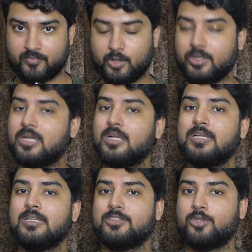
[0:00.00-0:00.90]
Okay.
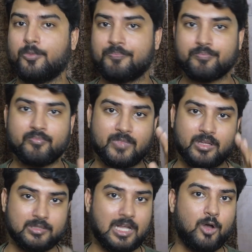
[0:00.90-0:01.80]
So
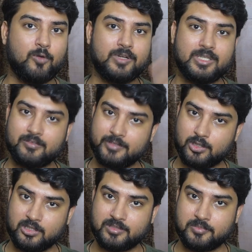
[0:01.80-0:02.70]
now we're done with
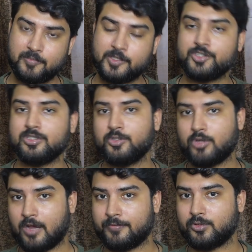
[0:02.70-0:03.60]
all of the preparation. You
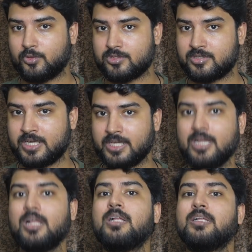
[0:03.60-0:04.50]
have your notes
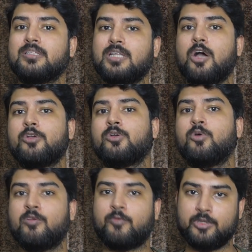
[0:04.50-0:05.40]
ready. Now you're
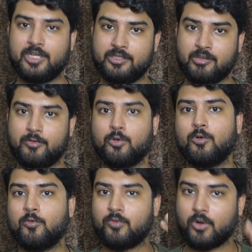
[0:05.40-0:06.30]
going for the interview.
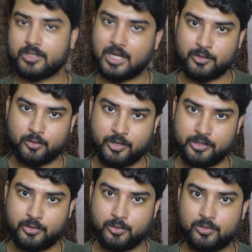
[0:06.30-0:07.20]
What are you
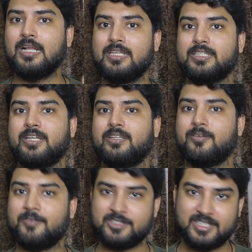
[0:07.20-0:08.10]
going to do? See,
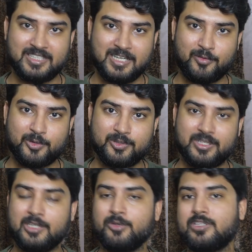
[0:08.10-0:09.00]
the first thing that I want to
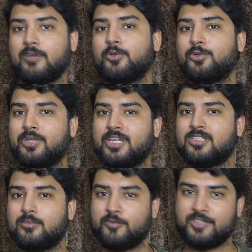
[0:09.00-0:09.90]
tell you is I want to take
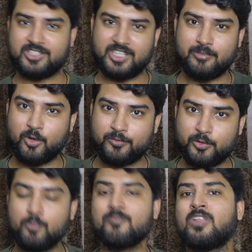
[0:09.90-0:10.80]
some of the steam off
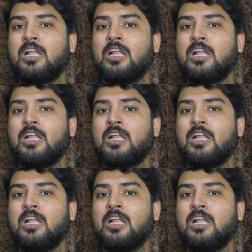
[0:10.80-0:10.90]
you